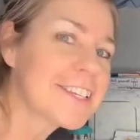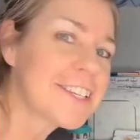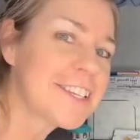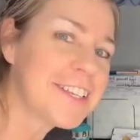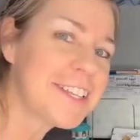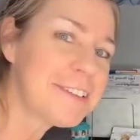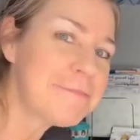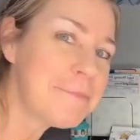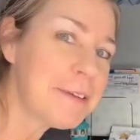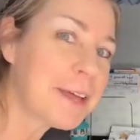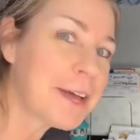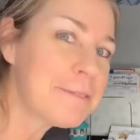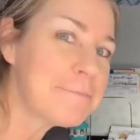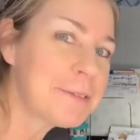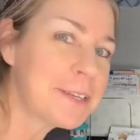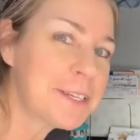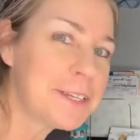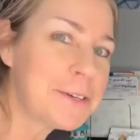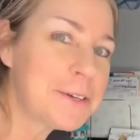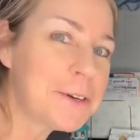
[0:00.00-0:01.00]
She let me
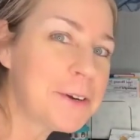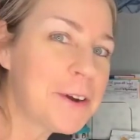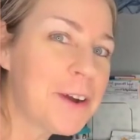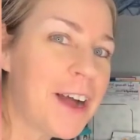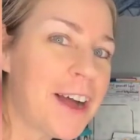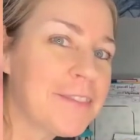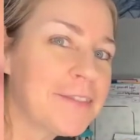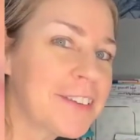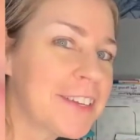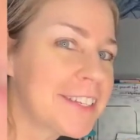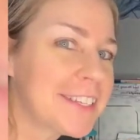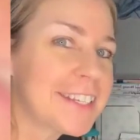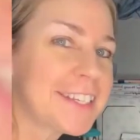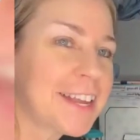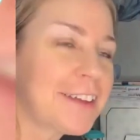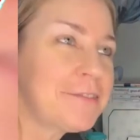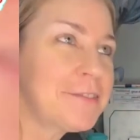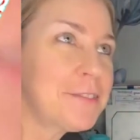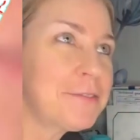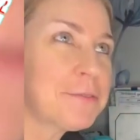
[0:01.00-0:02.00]
come into her office,
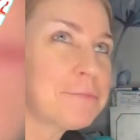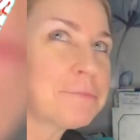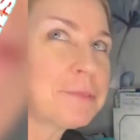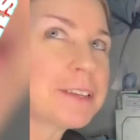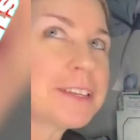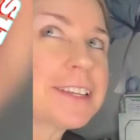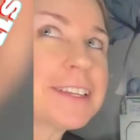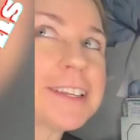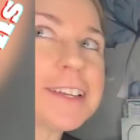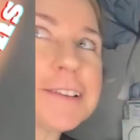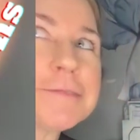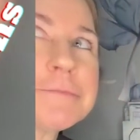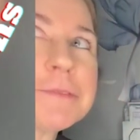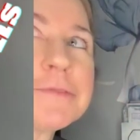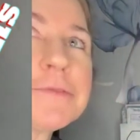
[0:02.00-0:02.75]
and I've never been in here